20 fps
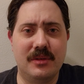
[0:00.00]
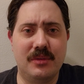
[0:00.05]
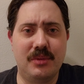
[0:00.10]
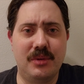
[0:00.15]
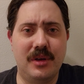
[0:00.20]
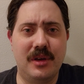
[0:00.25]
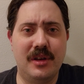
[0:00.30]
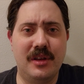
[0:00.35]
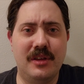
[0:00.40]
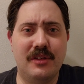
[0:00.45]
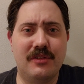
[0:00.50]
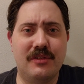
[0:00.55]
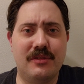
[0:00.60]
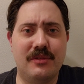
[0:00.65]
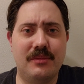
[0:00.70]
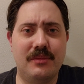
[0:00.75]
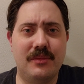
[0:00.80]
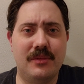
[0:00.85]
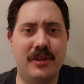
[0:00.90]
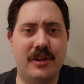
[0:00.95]
we had
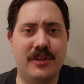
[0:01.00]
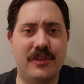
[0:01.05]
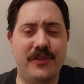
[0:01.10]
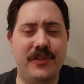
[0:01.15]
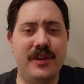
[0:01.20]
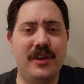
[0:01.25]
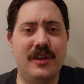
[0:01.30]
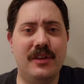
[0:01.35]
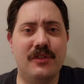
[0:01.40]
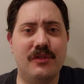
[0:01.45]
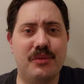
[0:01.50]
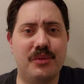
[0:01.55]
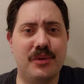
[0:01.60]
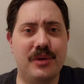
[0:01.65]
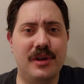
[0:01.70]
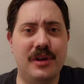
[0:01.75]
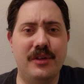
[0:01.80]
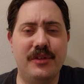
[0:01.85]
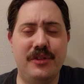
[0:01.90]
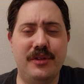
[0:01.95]
against Las Vegas where
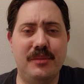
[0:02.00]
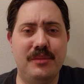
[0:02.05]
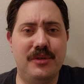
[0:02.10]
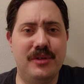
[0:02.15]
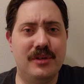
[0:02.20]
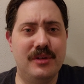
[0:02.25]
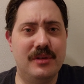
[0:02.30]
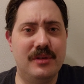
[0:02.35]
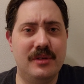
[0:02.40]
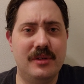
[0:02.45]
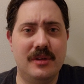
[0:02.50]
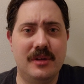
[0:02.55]
we held them to,